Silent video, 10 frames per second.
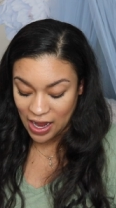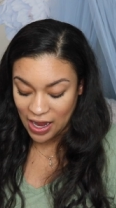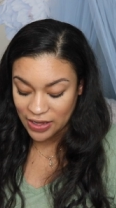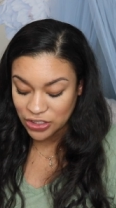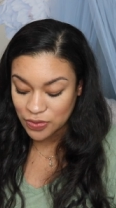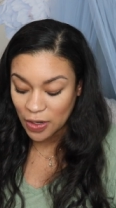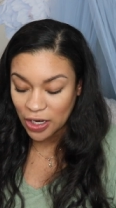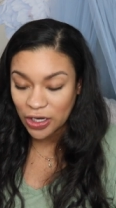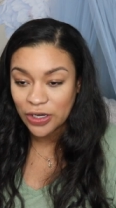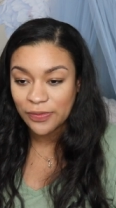I just
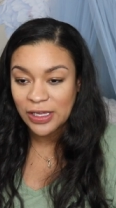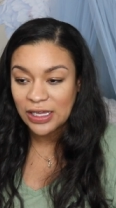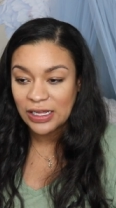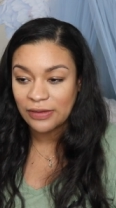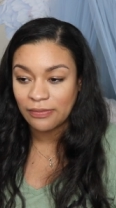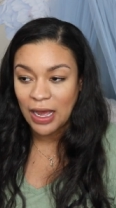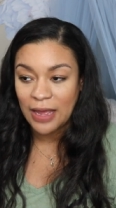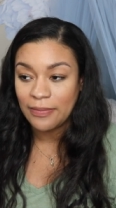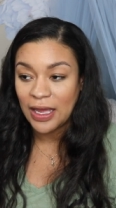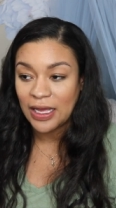want her to be in
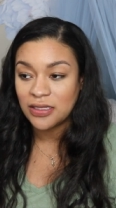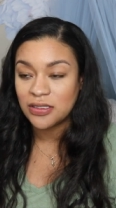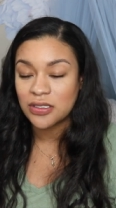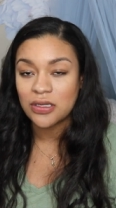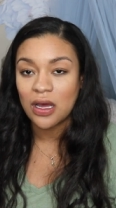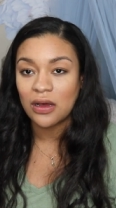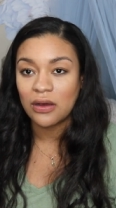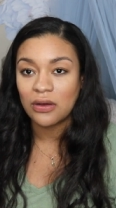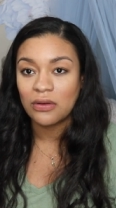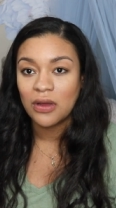my bed.
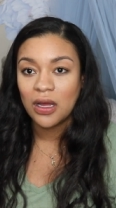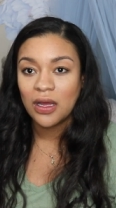So